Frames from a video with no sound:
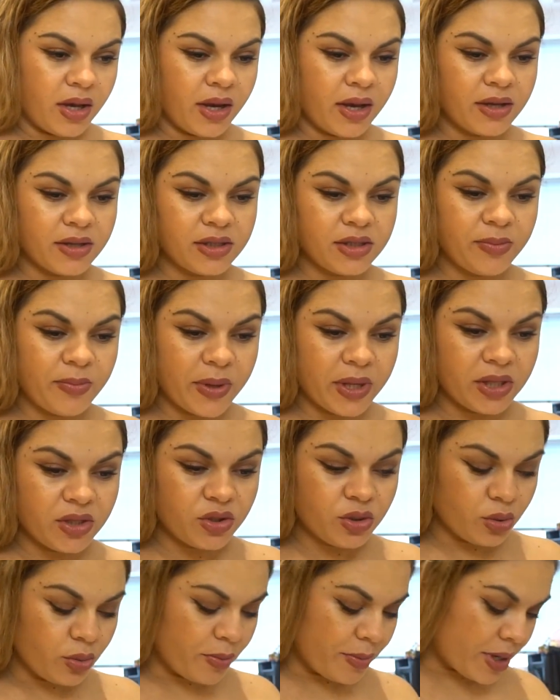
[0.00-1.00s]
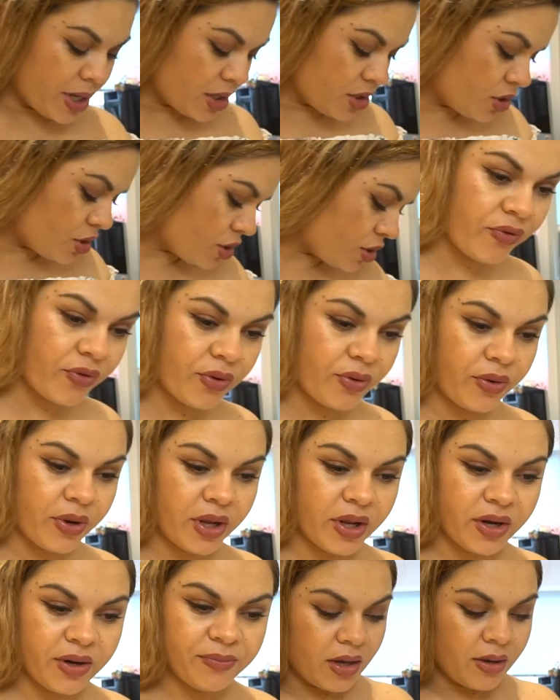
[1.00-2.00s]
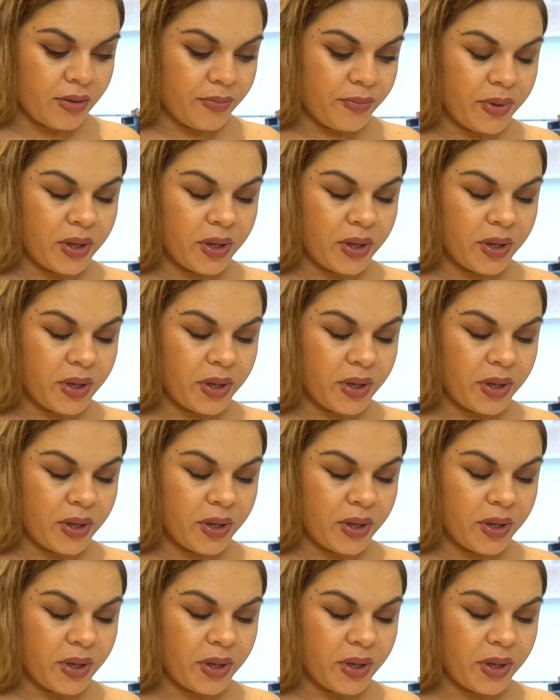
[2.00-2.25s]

Can't spend too much for real, uh,